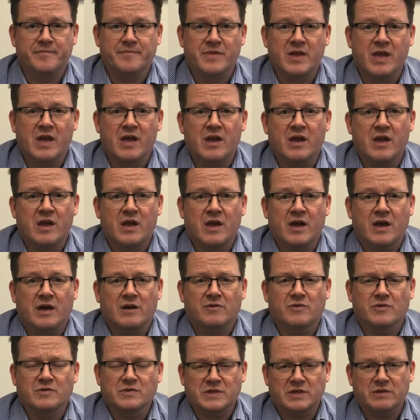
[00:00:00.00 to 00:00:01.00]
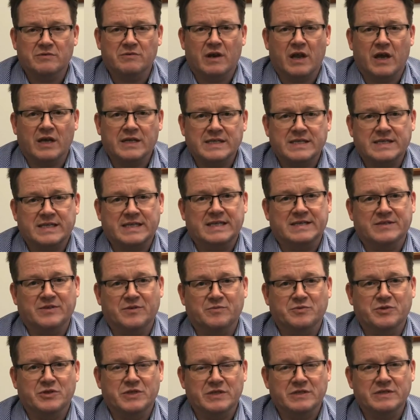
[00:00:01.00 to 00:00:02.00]
I'd also like to take this
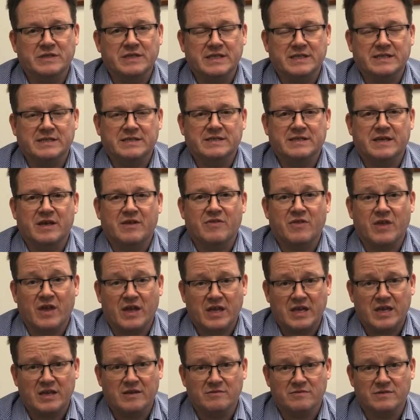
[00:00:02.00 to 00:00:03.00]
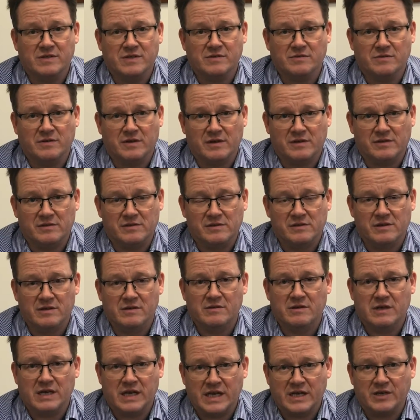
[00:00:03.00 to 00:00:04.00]
opportunity to say thank you to our
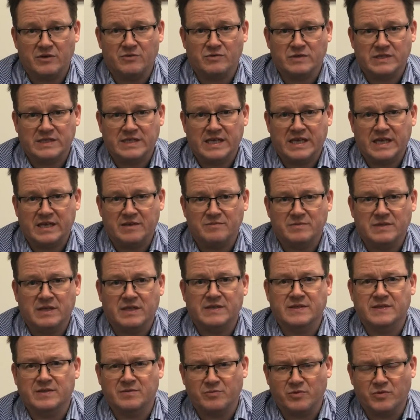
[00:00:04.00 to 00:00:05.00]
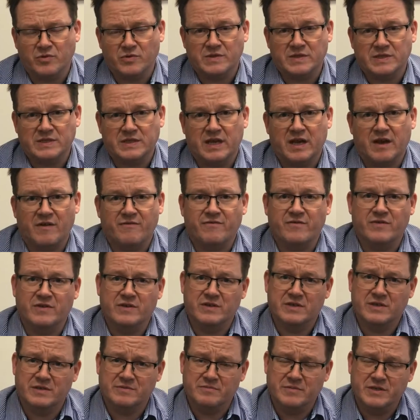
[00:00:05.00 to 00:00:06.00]
clinical teams, our support staff and
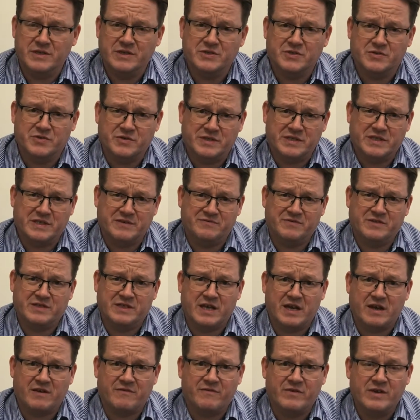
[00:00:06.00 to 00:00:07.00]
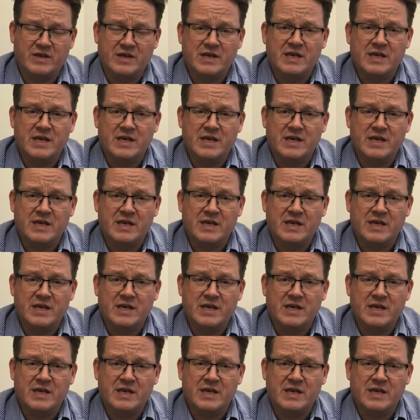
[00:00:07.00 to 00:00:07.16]
administrative staff,